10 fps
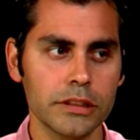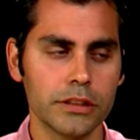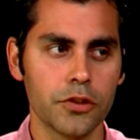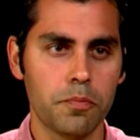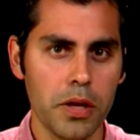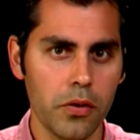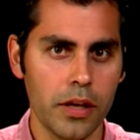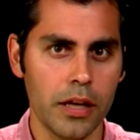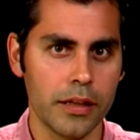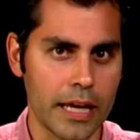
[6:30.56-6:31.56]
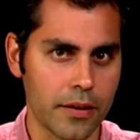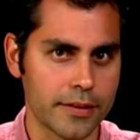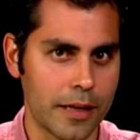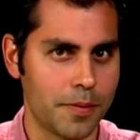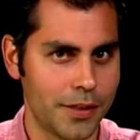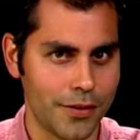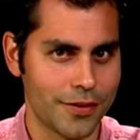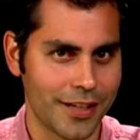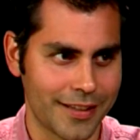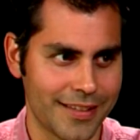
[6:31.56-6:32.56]
there's beauty on the outside, but then
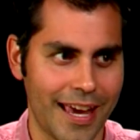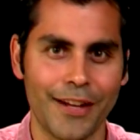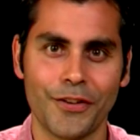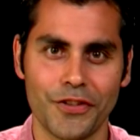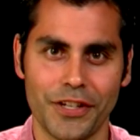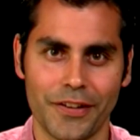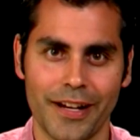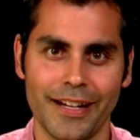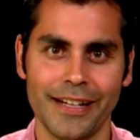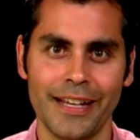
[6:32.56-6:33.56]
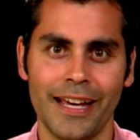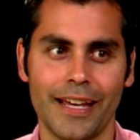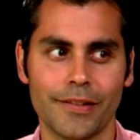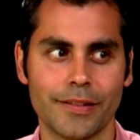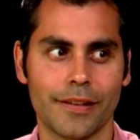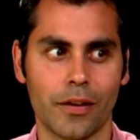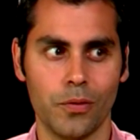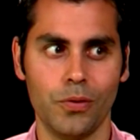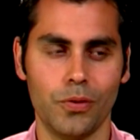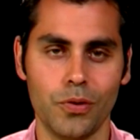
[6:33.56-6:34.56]
there's like this energy, right? And I was just like,
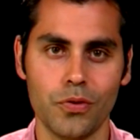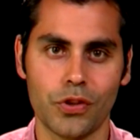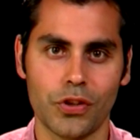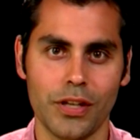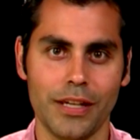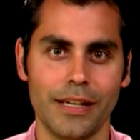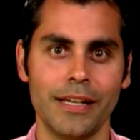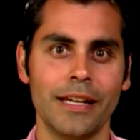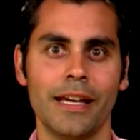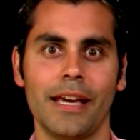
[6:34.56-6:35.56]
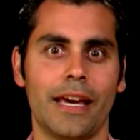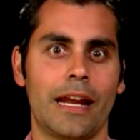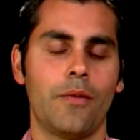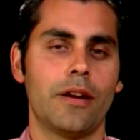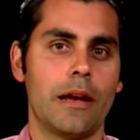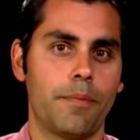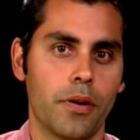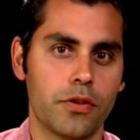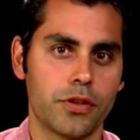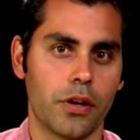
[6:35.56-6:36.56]
ooh, who's she? And I went and I
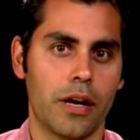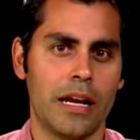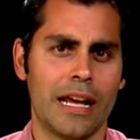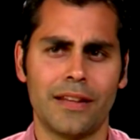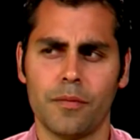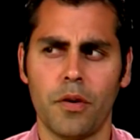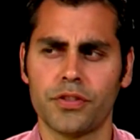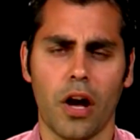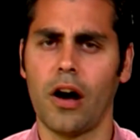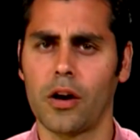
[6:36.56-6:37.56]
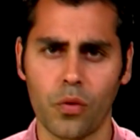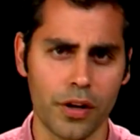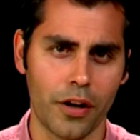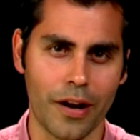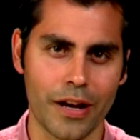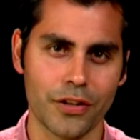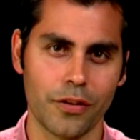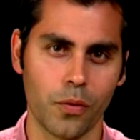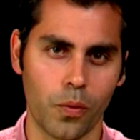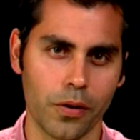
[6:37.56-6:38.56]
approached her, and I had the most awkward interaction
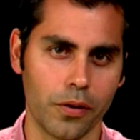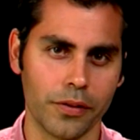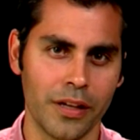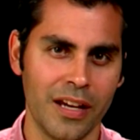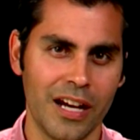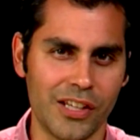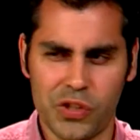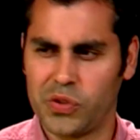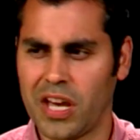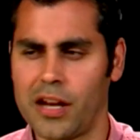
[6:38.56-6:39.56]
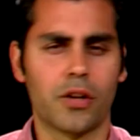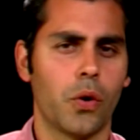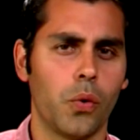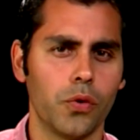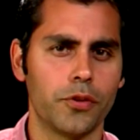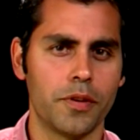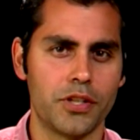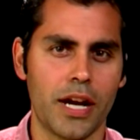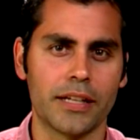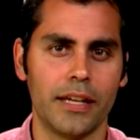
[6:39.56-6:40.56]
in the world. And then she was kind of cold and
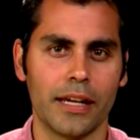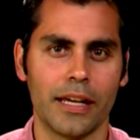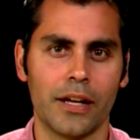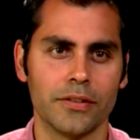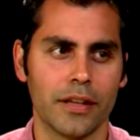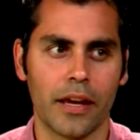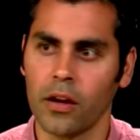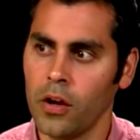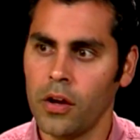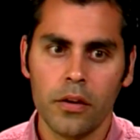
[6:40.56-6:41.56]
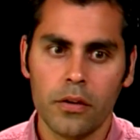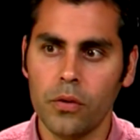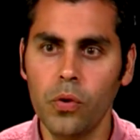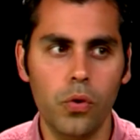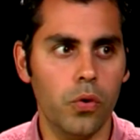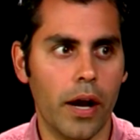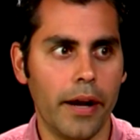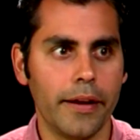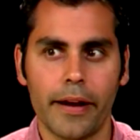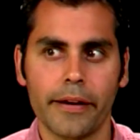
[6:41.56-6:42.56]
rejecting. And I was like, ooh,
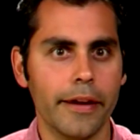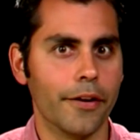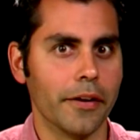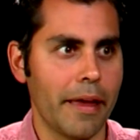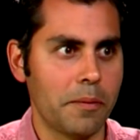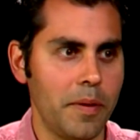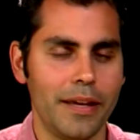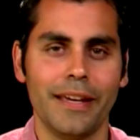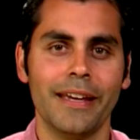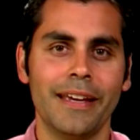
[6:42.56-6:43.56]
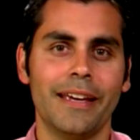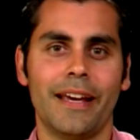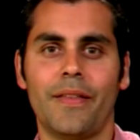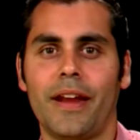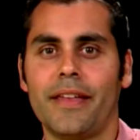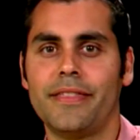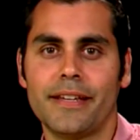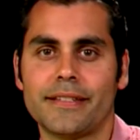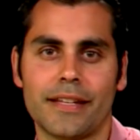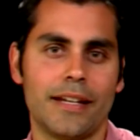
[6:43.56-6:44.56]
I got to get her to like me. And then I had
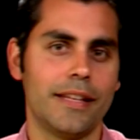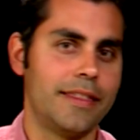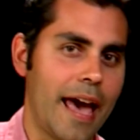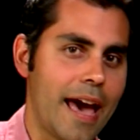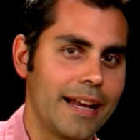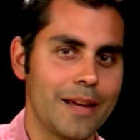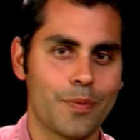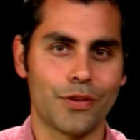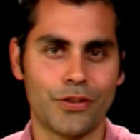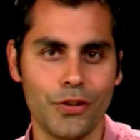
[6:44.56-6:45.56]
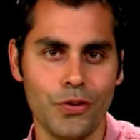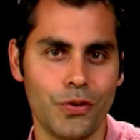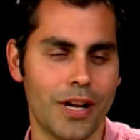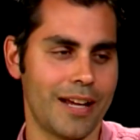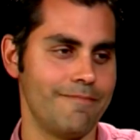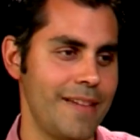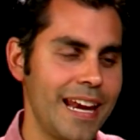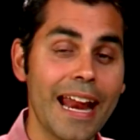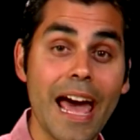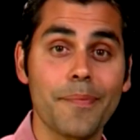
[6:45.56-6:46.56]
this, and I did that, and I pursued, and I made
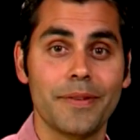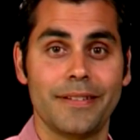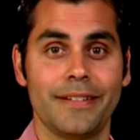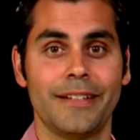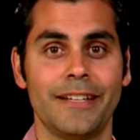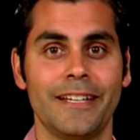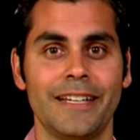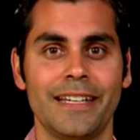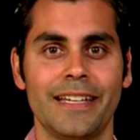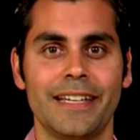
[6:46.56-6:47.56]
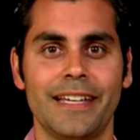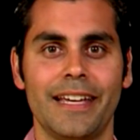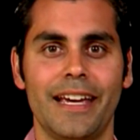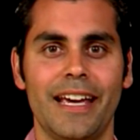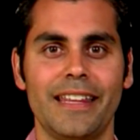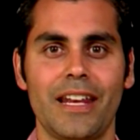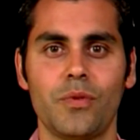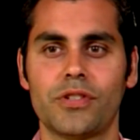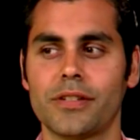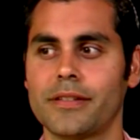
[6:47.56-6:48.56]
it happen. And then it
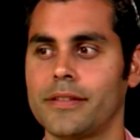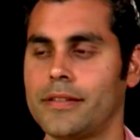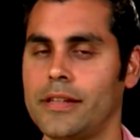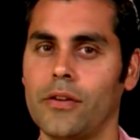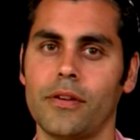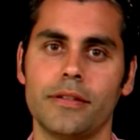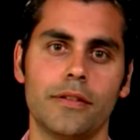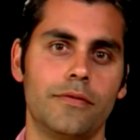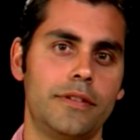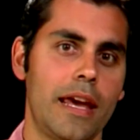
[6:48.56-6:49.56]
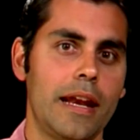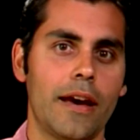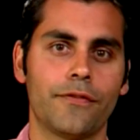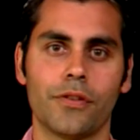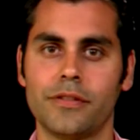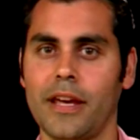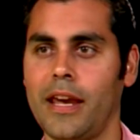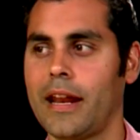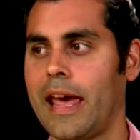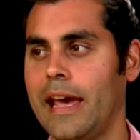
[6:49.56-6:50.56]
was just a series of date after
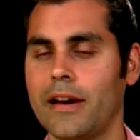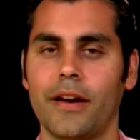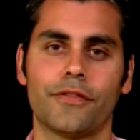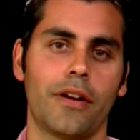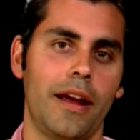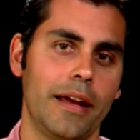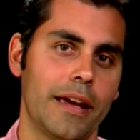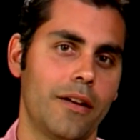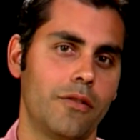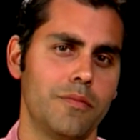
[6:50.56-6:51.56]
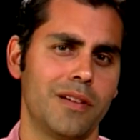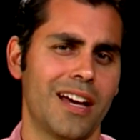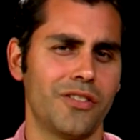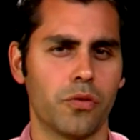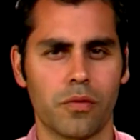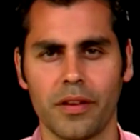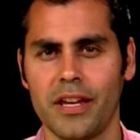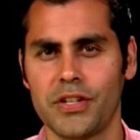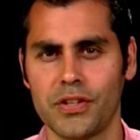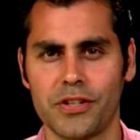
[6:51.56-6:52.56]
date, hangout after hangout. We got into a
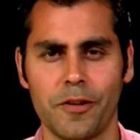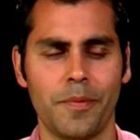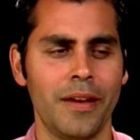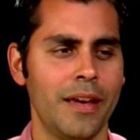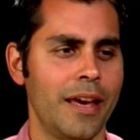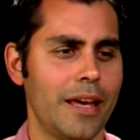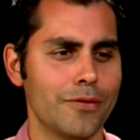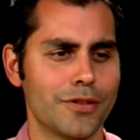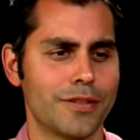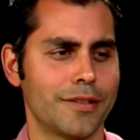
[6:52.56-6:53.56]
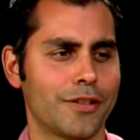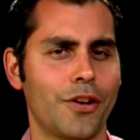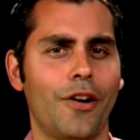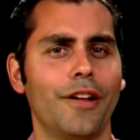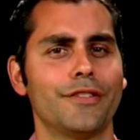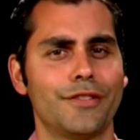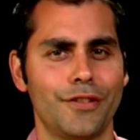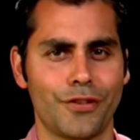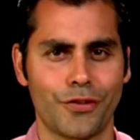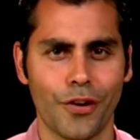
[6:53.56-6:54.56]
relationship, and it was just this
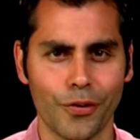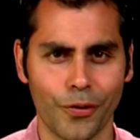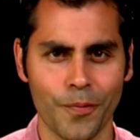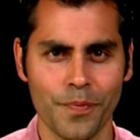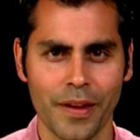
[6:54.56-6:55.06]
constant struggle